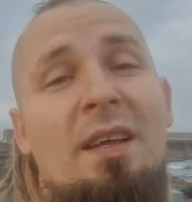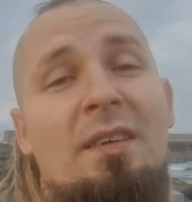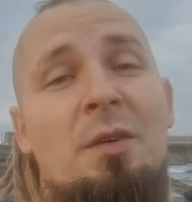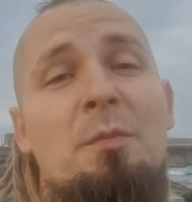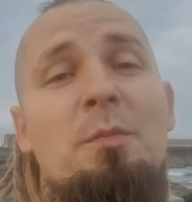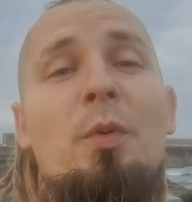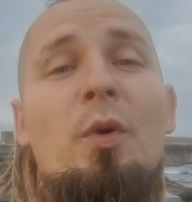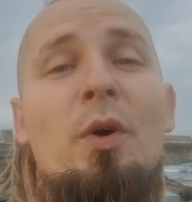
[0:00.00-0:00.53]

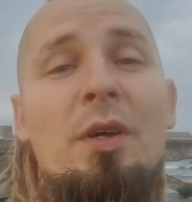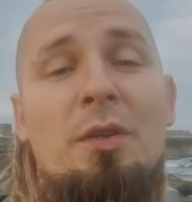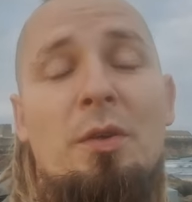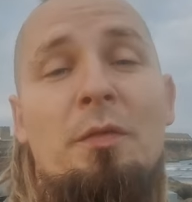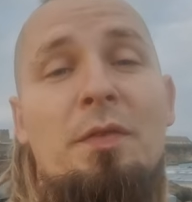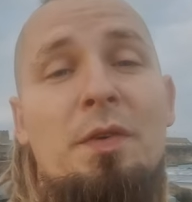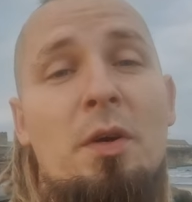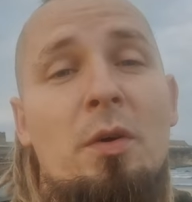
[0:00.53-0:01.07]
southern point
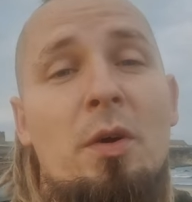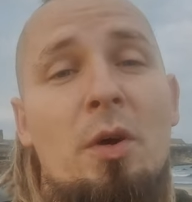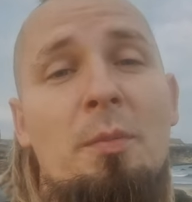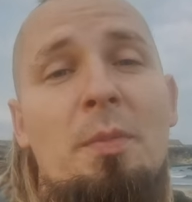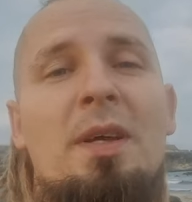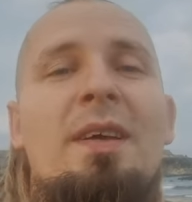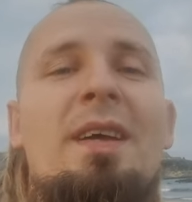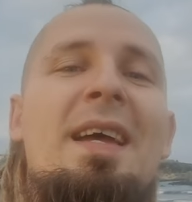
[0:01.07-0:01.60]
of Europe
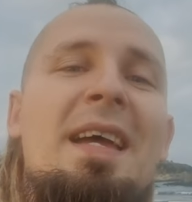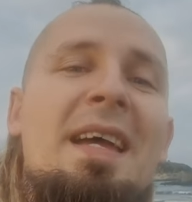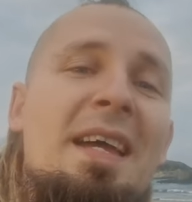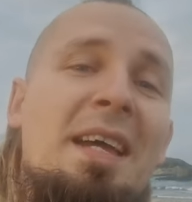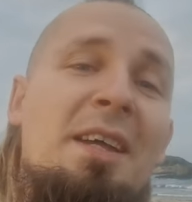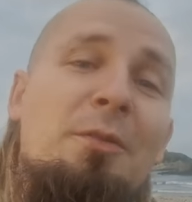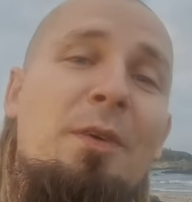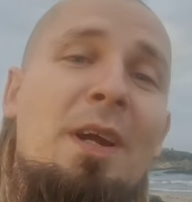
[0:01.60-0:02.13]

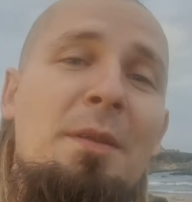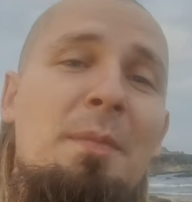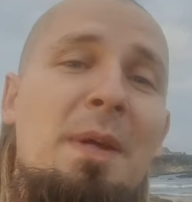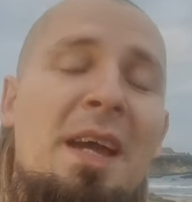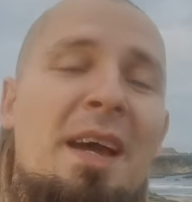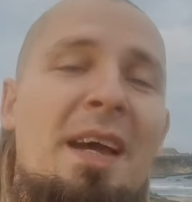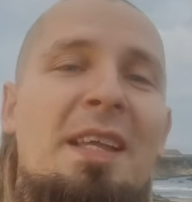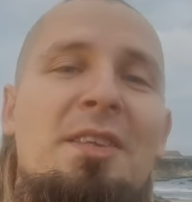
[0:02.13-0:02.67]
and right
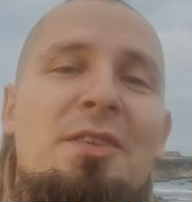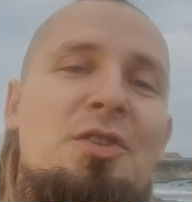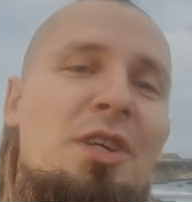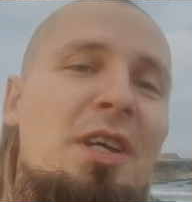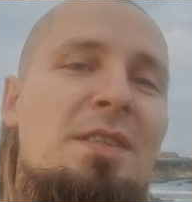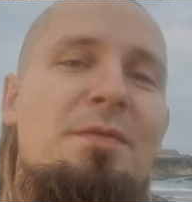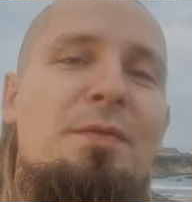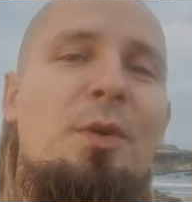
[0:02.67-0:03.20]
behind,
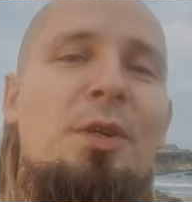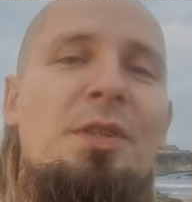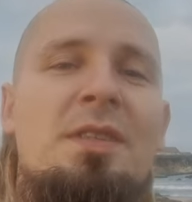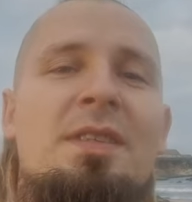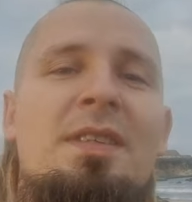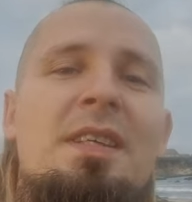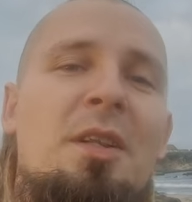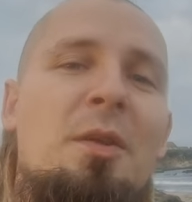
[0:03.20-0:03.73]
just
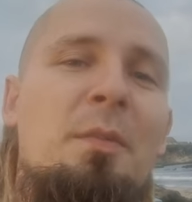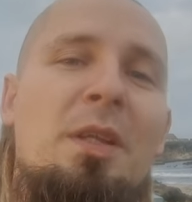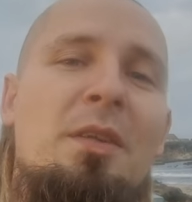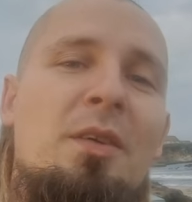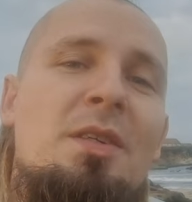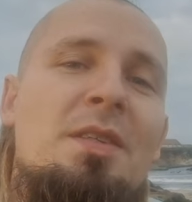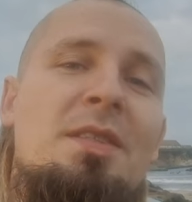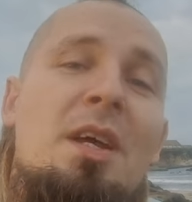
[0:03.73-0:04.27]
14
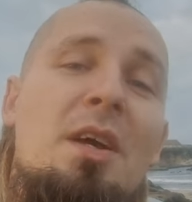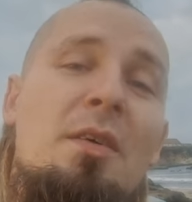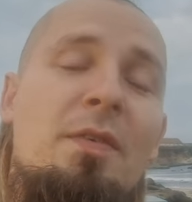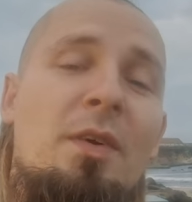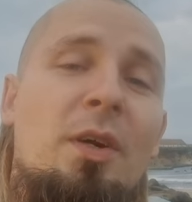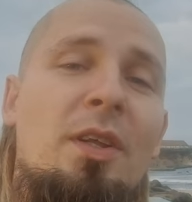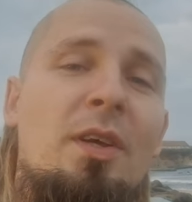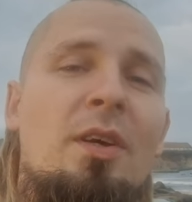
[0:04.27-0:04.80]
kilometers
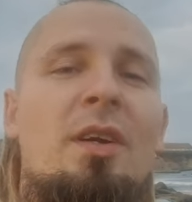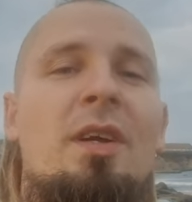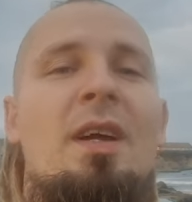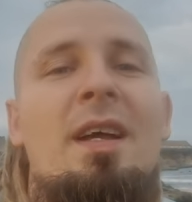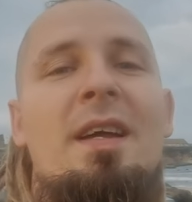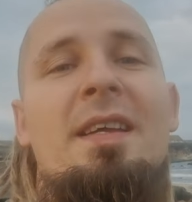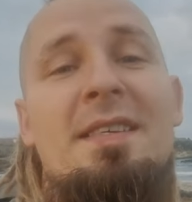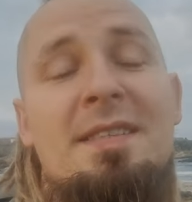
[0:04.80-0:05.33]
further,
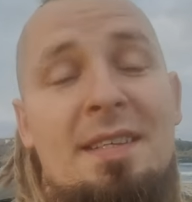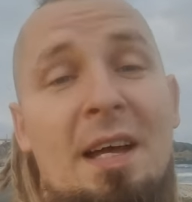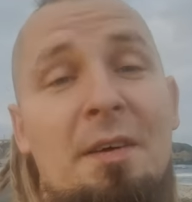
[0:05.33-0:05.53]
is